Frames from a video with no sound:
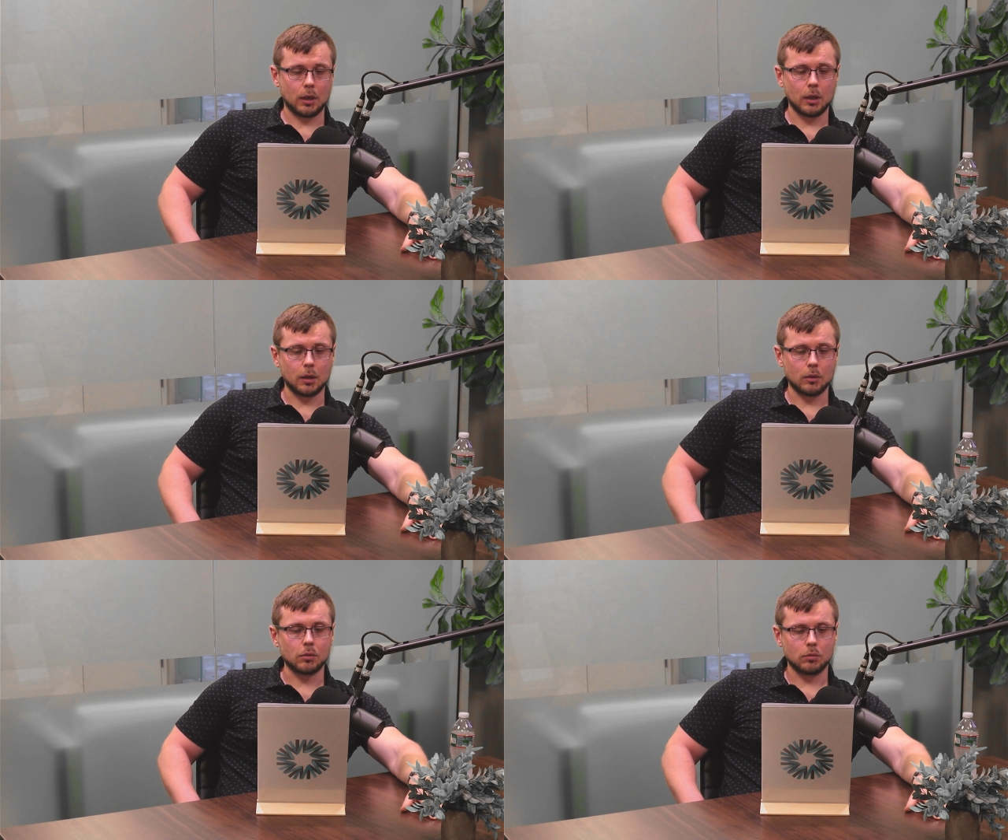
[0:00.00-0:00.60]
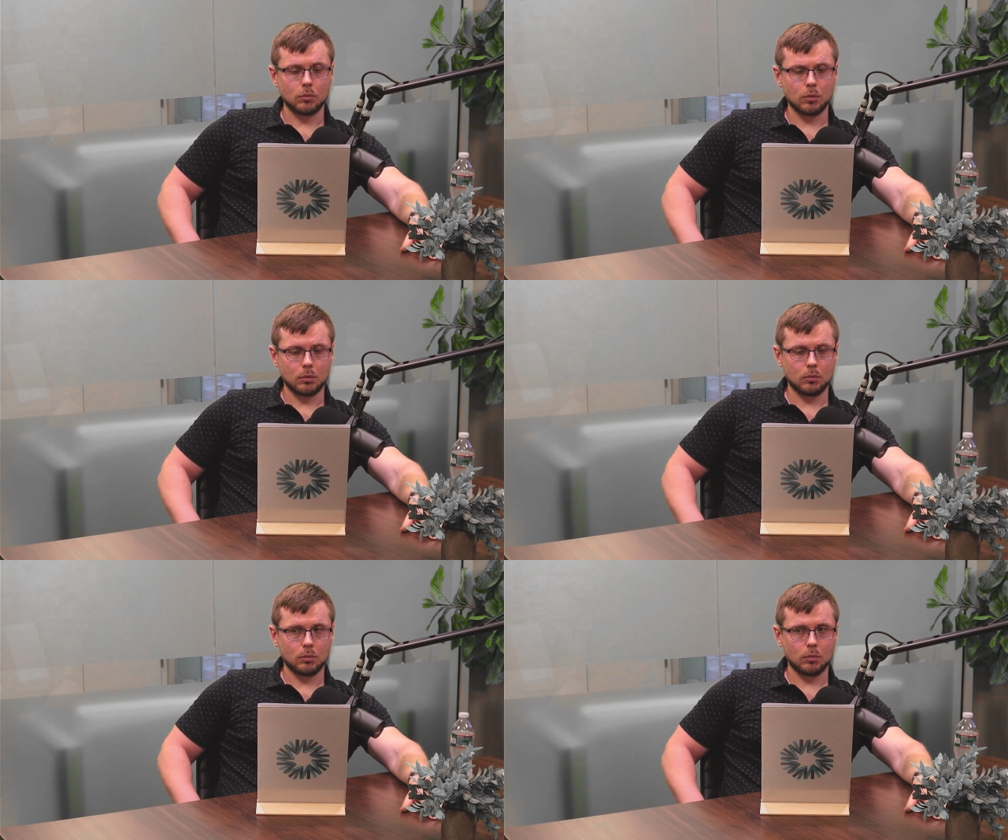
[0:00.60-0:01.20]
And
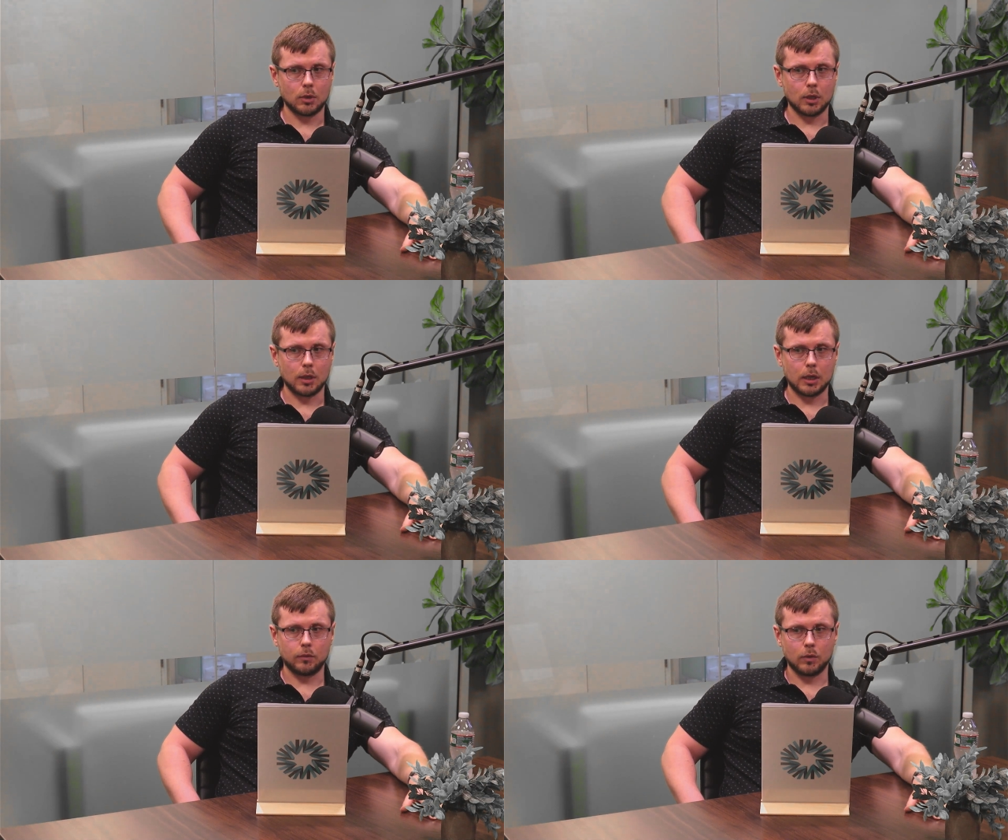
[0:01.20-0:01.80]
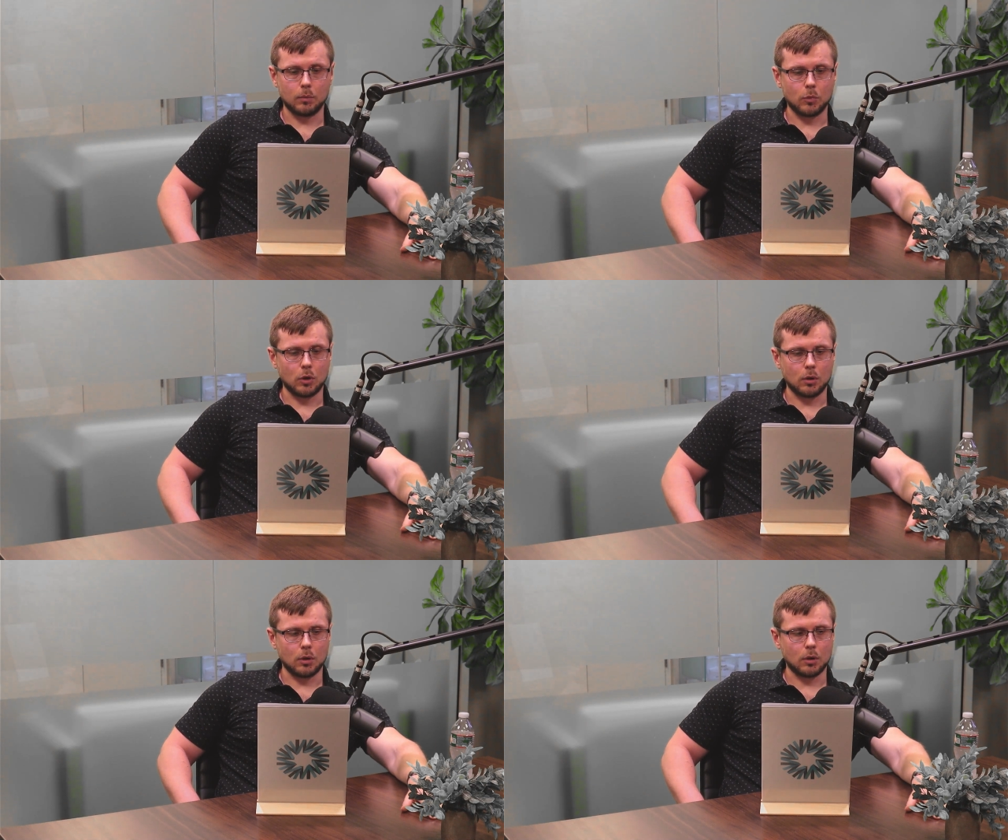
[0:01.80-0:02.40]
a lot of
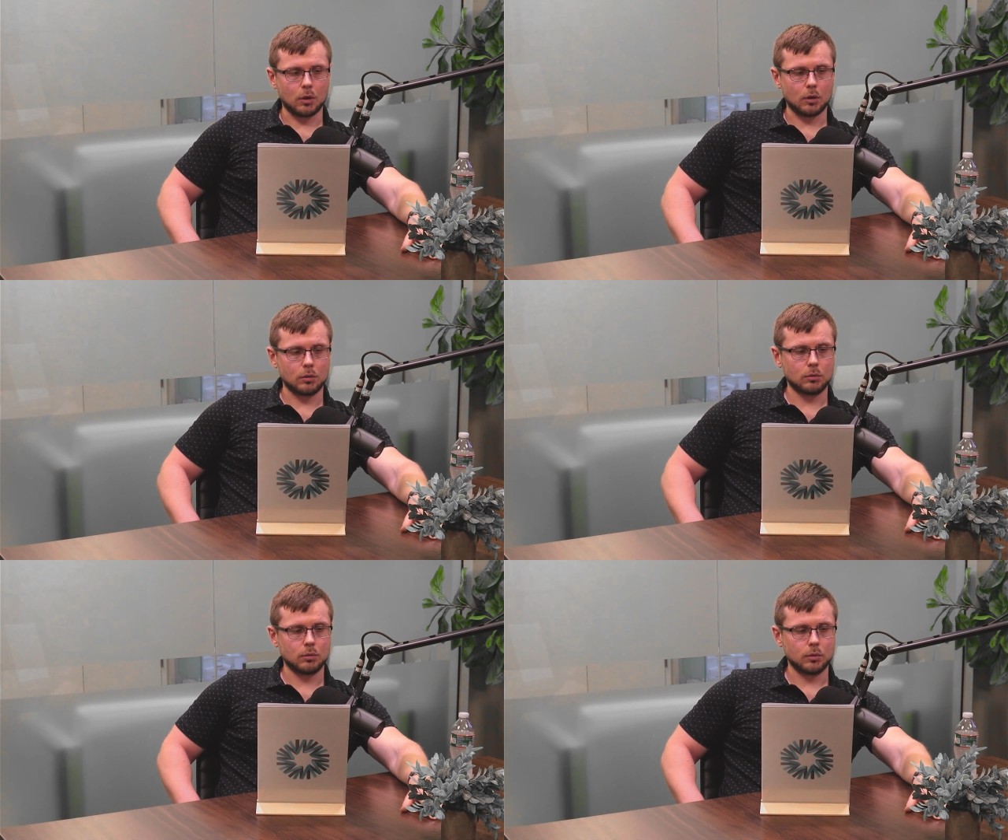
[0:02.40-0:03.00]
them are